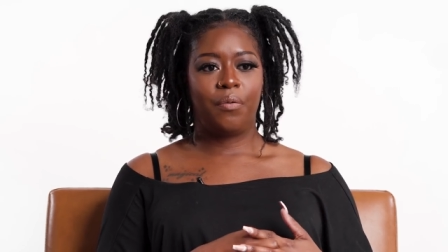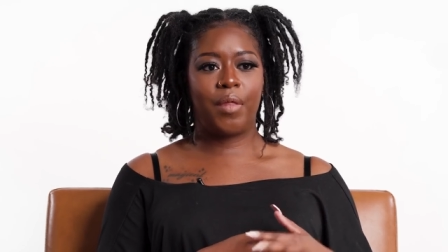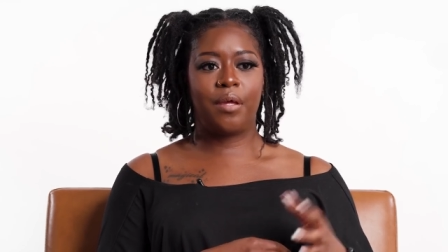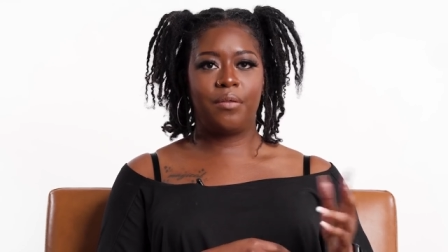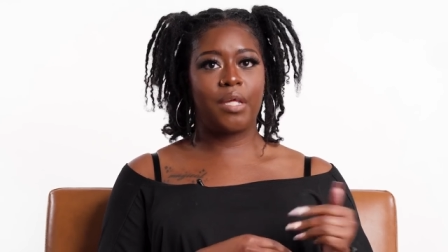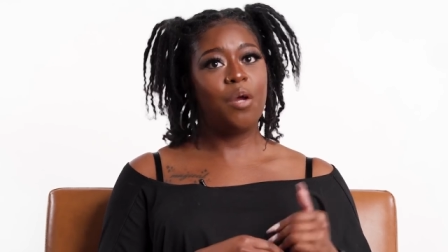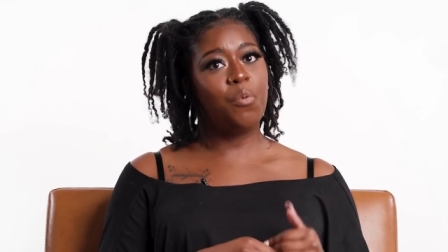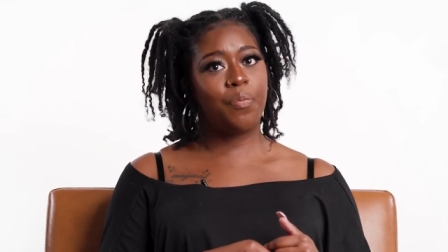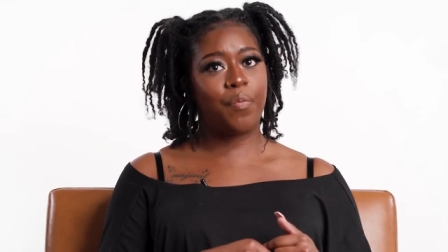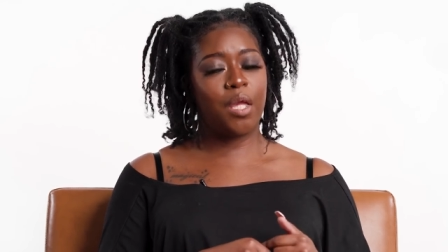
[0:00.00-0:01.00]
they can say
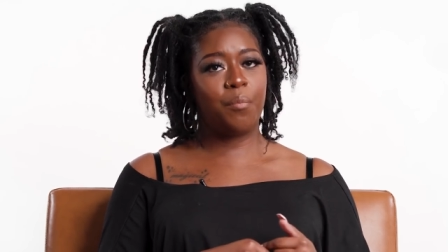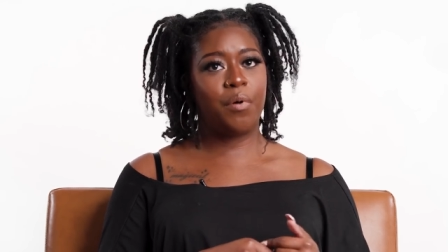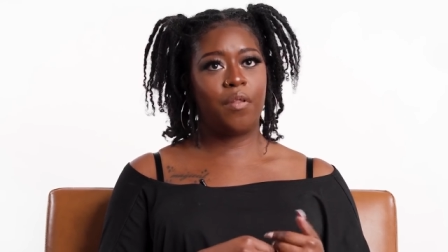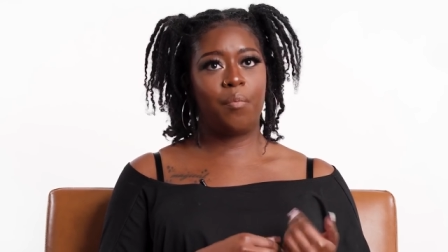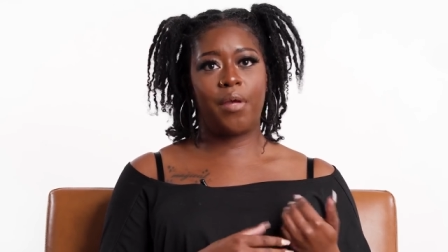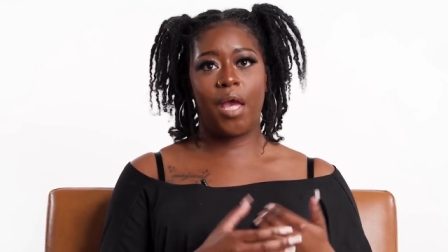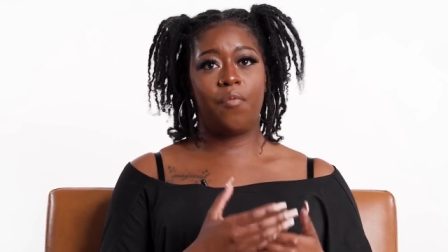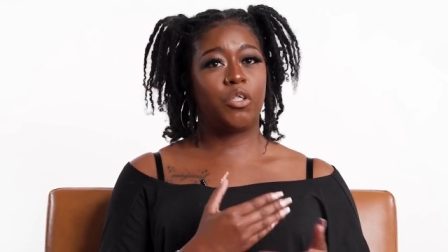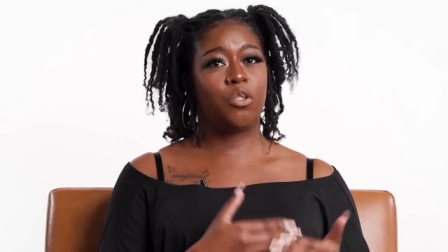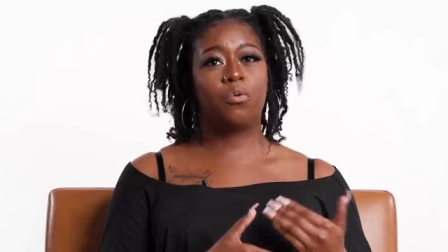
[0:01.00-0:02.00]
one thing, but their
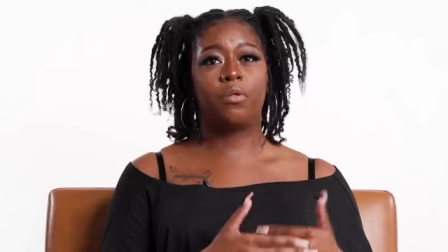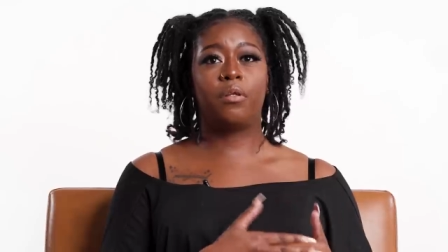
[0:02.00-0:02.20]
behavior shows